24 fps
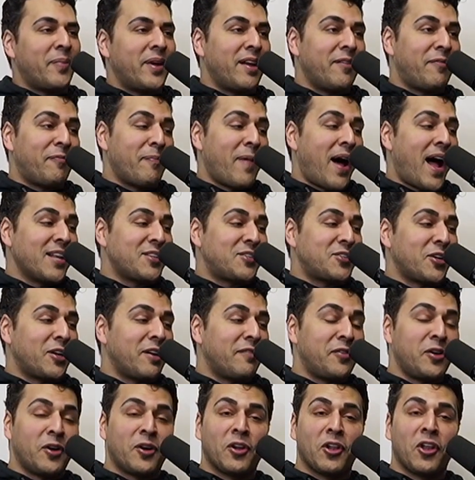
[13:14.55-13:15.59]
but if Monster,
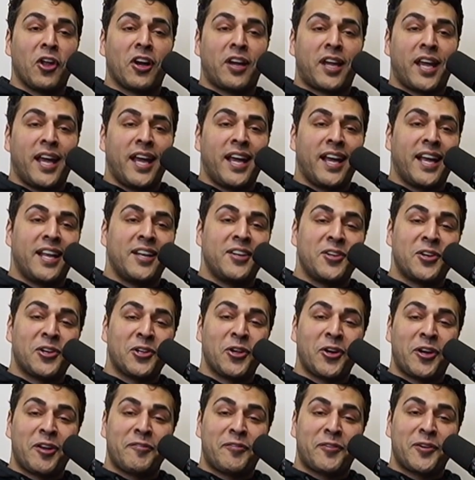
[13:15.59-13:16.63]
if you're
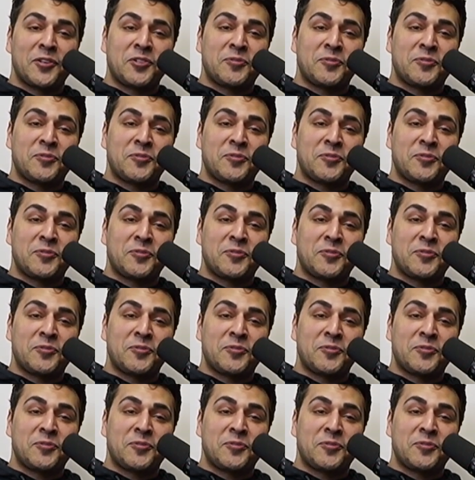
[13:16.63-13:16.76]
looking for